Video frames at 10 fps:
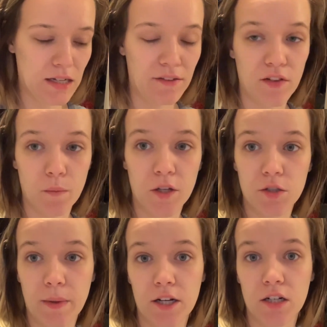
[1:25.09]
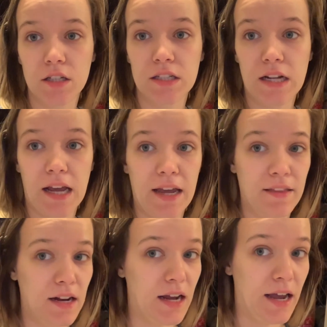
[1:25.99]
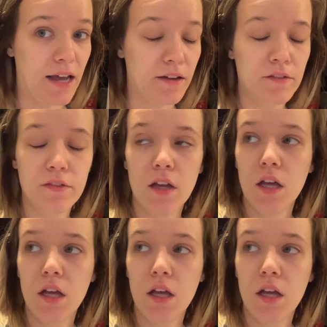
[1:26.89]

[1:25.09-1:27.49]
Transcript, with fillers: I feel much better today than I have